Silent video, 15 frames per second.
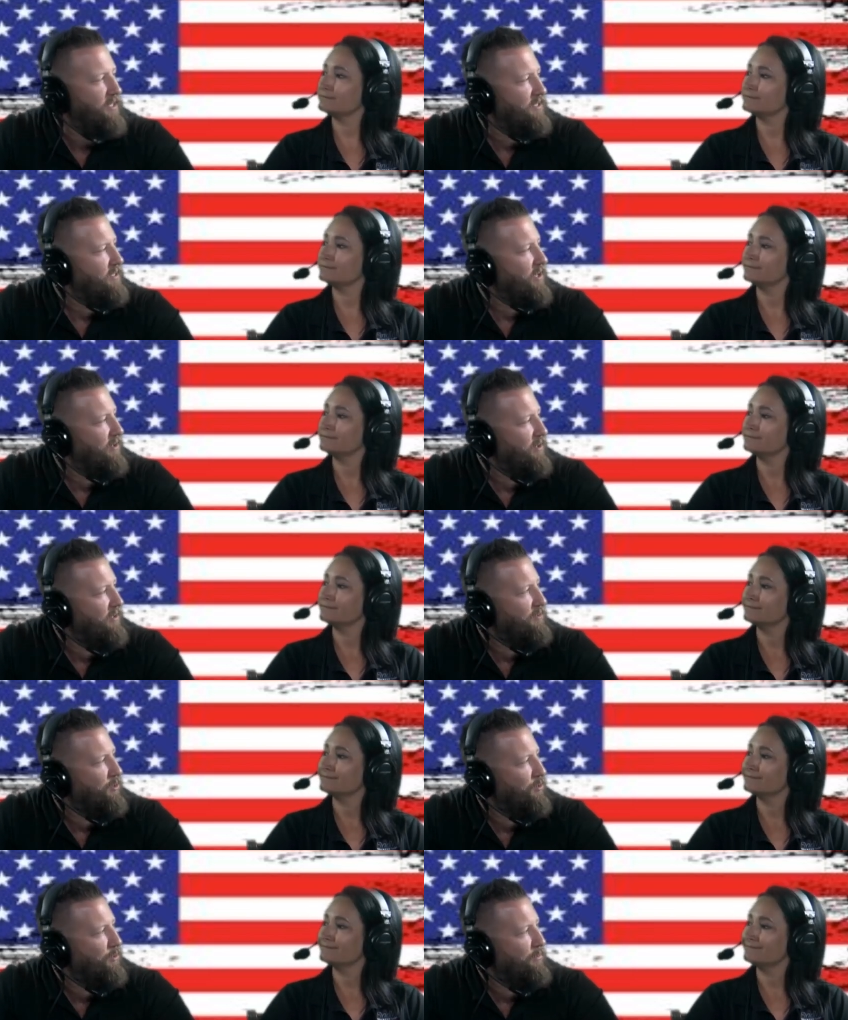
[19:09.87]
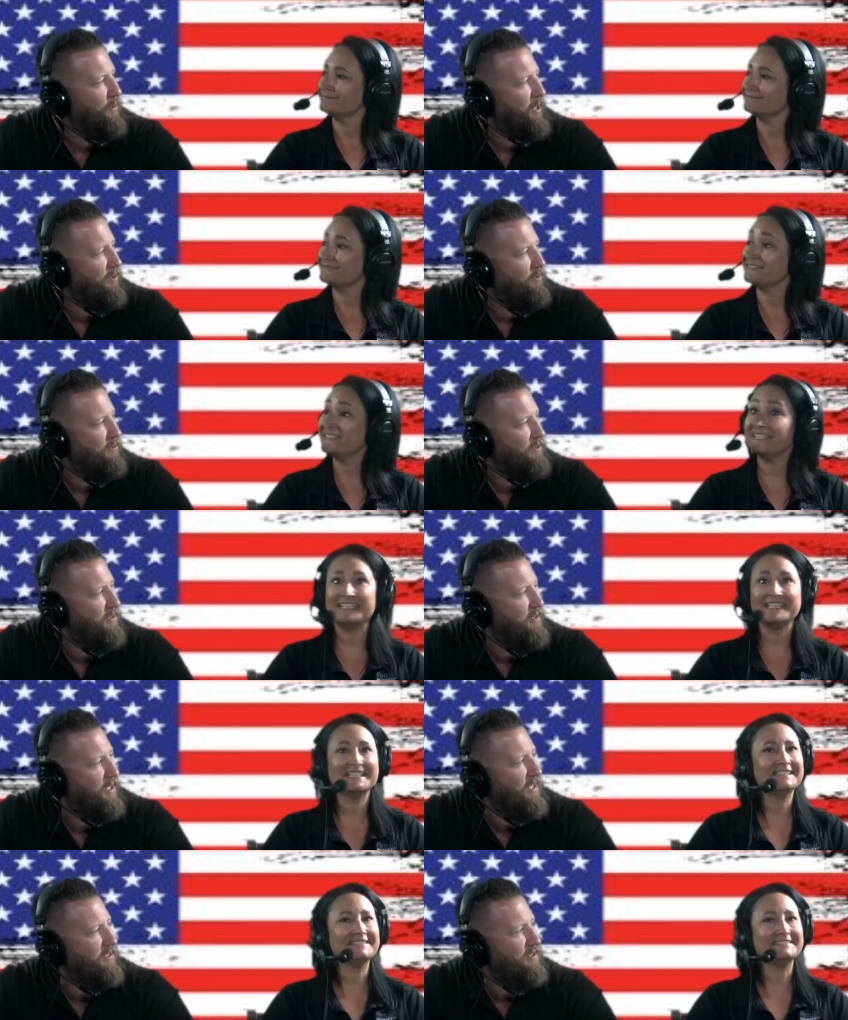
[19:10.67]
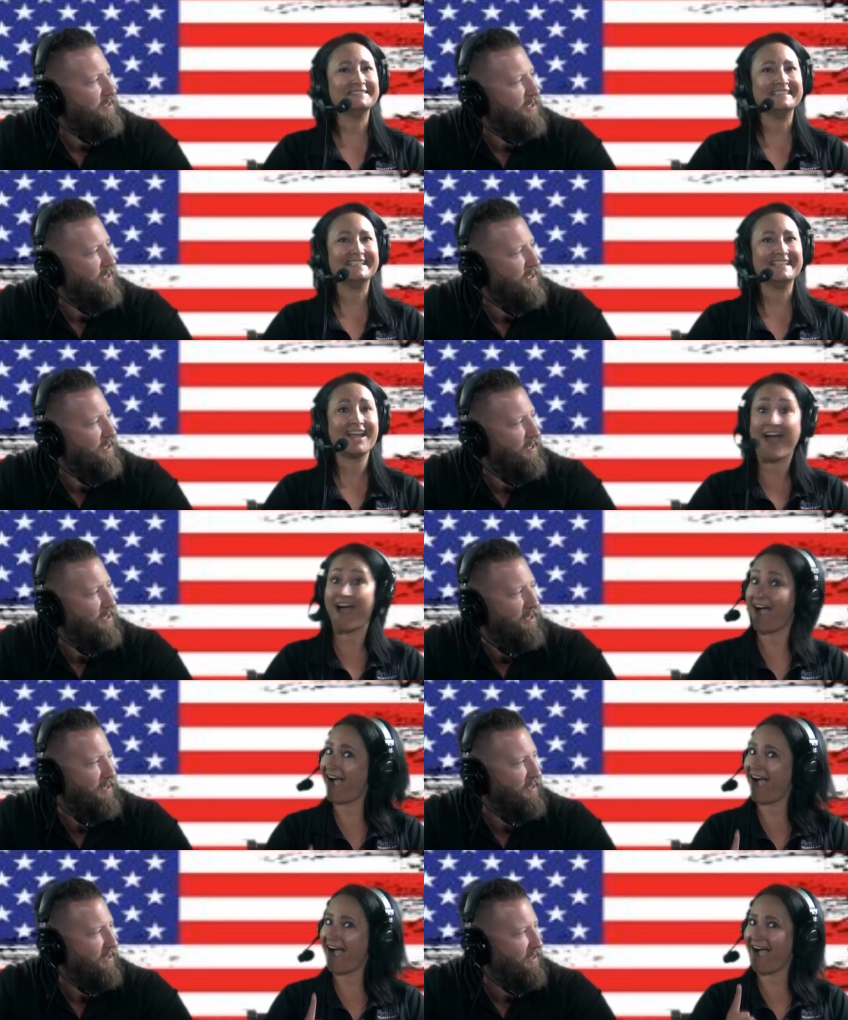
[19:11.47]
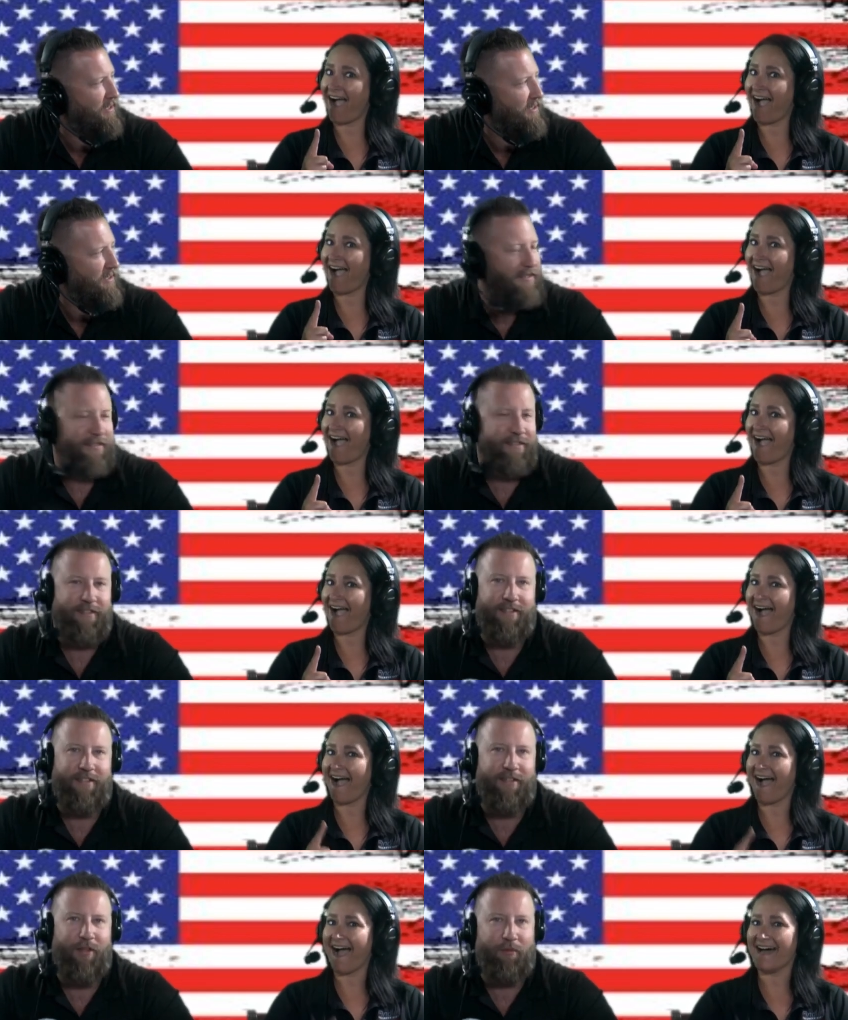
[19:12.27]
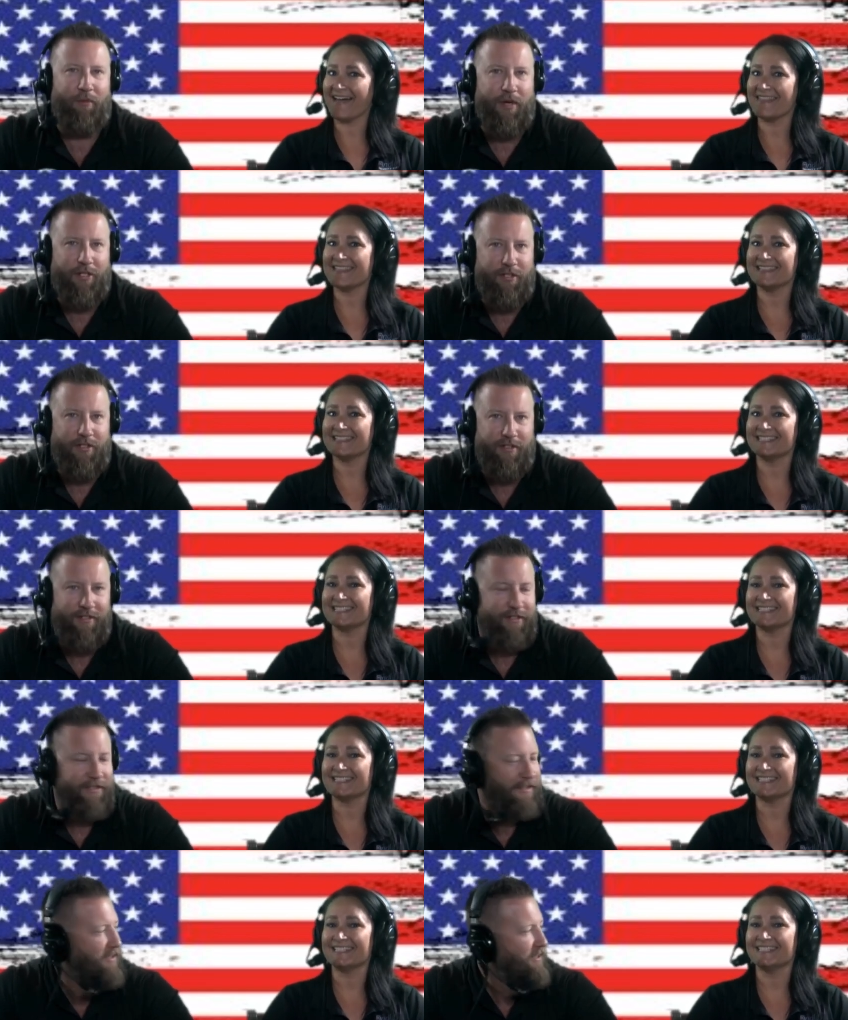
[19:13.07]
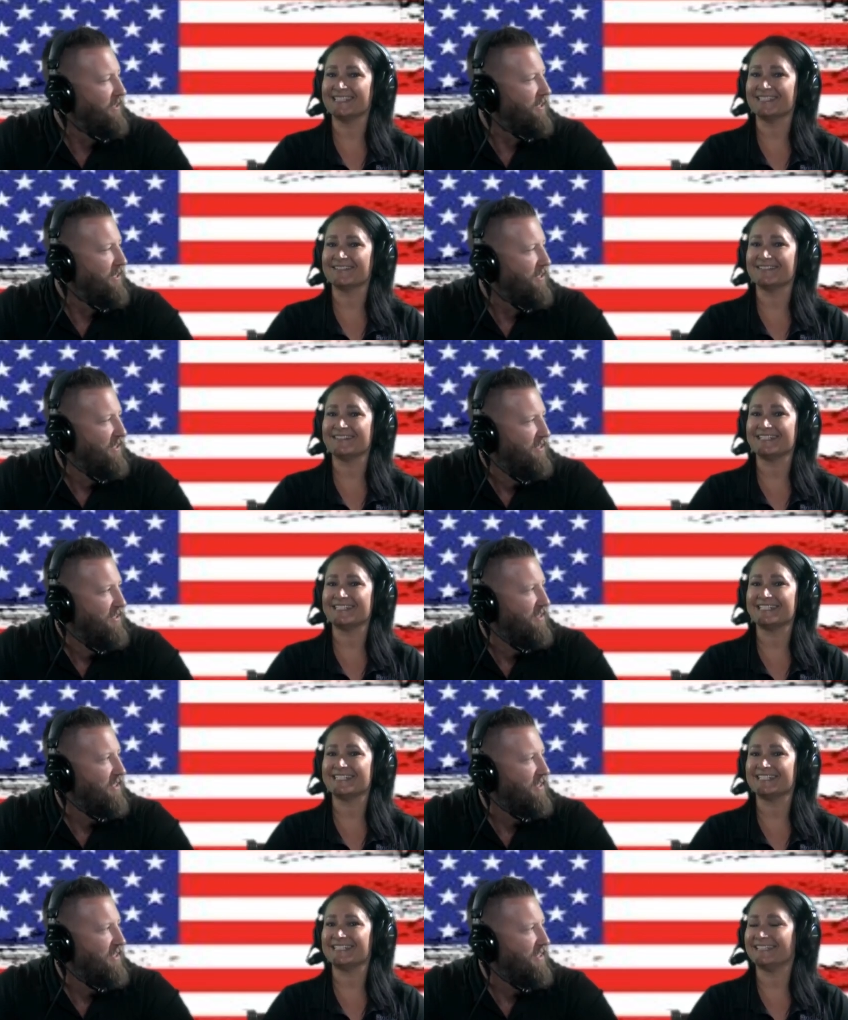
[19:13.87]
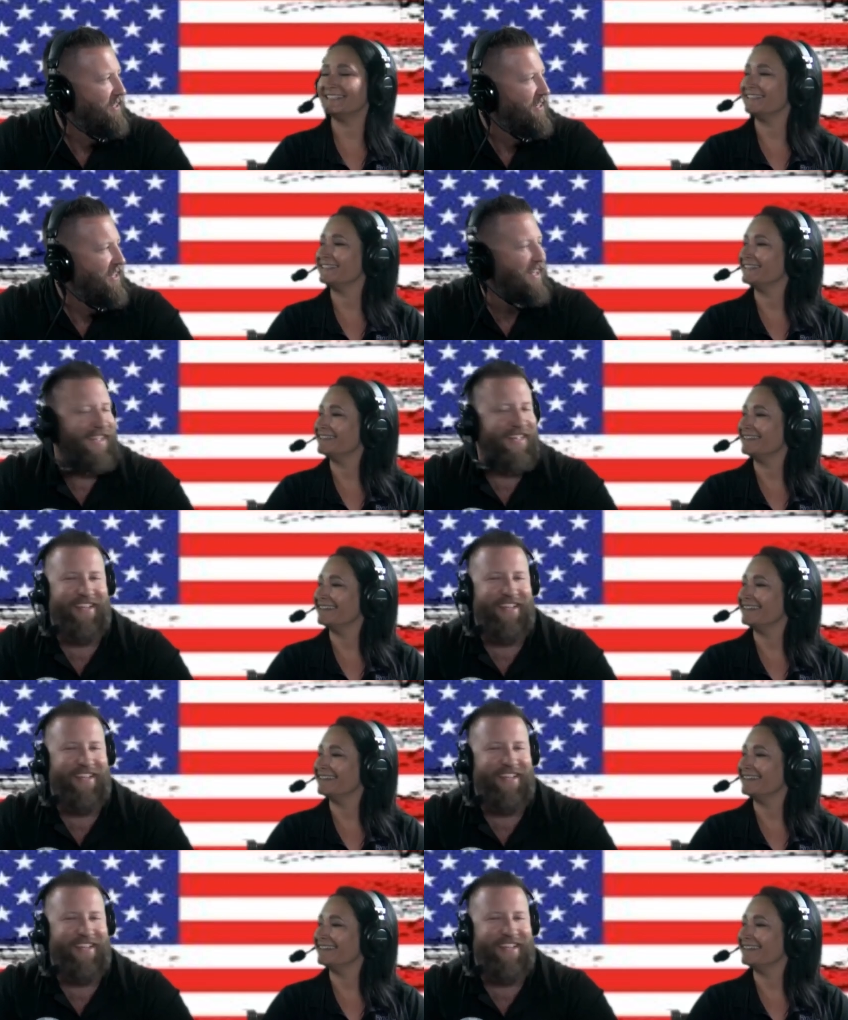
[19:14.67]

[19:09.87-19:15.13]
Speaker 1: discount money. on solar panels? Can That's, we? Uh, that's a no good pressure. This is a, That's good, a good question. question.